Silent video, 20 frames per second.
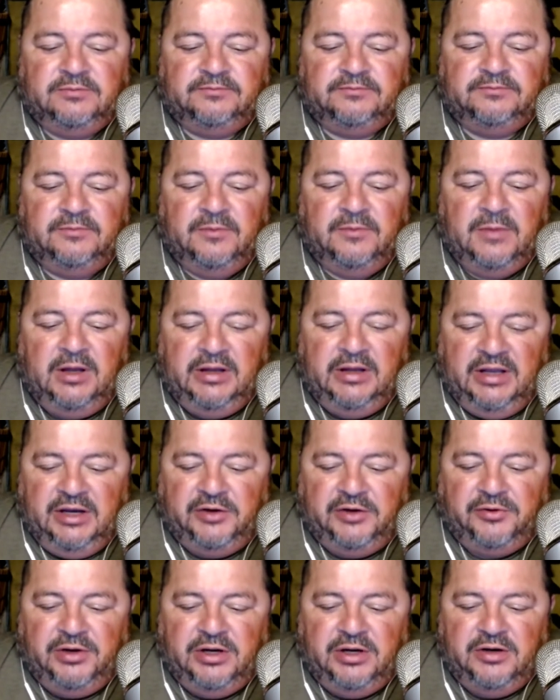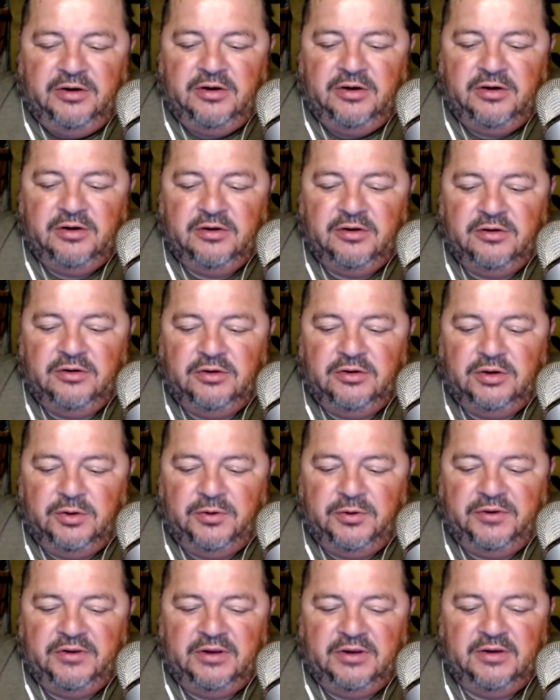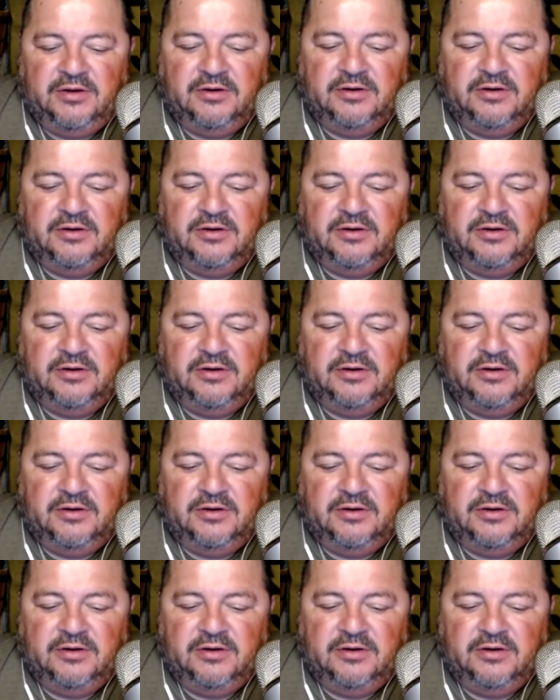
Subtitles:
I like green. Go with it.